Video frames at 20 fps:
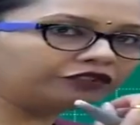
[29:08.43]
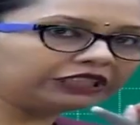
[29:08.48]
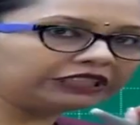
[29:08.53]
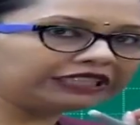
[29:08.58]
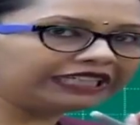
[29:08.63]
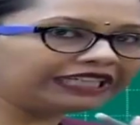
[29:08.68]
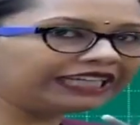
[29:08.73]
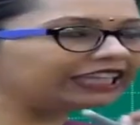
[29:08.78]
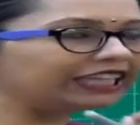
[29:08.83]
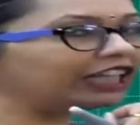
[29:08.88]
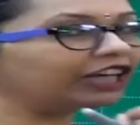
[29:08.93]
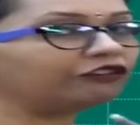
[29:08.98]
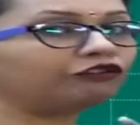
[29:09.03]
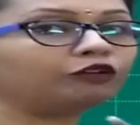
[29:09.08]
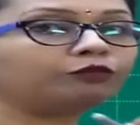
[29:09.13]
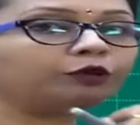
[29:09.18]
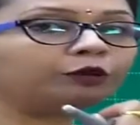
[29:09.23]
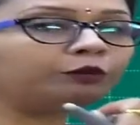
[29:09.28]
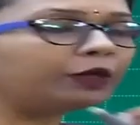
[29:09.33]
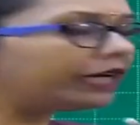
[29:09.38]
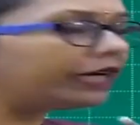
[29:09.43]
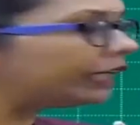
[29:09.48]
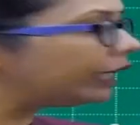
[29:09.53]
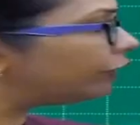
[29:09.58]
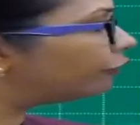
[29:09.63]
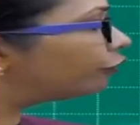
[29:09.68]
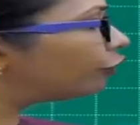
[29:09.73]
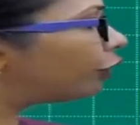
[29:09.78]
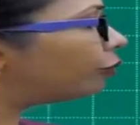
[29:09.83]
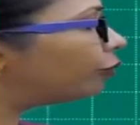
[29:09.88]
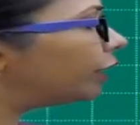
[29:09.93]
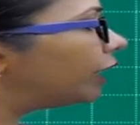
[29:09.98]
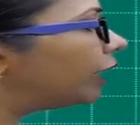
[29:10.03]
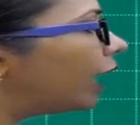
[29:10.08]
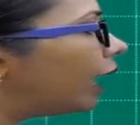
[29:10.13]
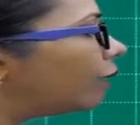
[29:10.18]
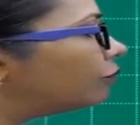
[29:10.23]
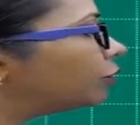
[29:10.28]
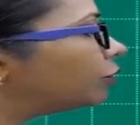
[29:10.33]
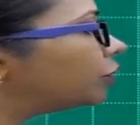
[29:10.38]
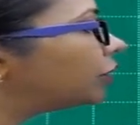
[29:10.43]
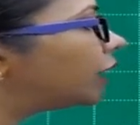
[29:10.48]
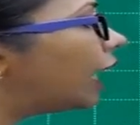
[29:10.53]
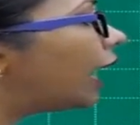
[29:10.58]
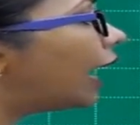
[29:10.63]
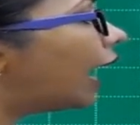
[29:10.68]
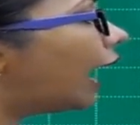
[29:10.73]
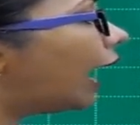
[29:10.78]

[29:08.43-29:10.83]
of the teeth, there will be bleeding from the gums,